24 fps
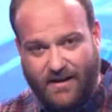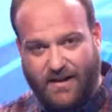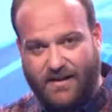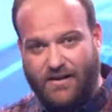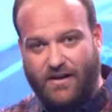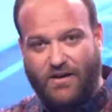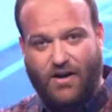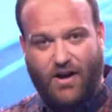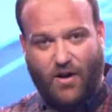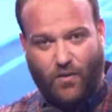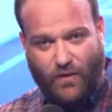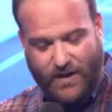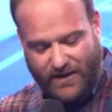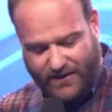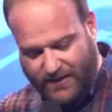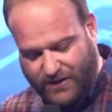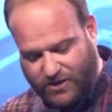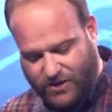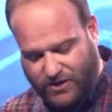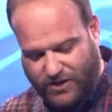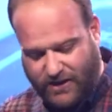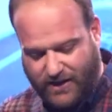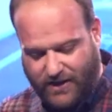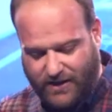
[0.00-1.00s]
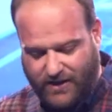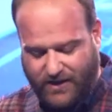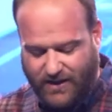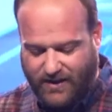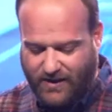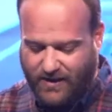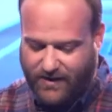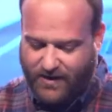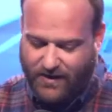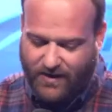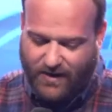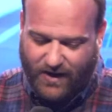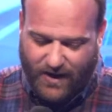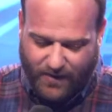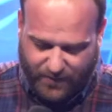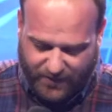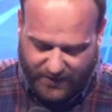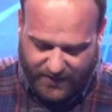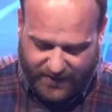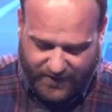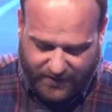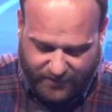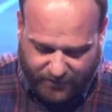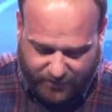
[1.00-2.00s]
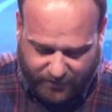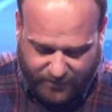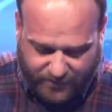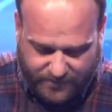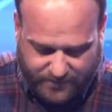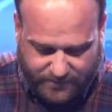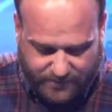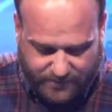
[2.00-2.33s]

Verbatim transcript: and they're going to win this year, I believe.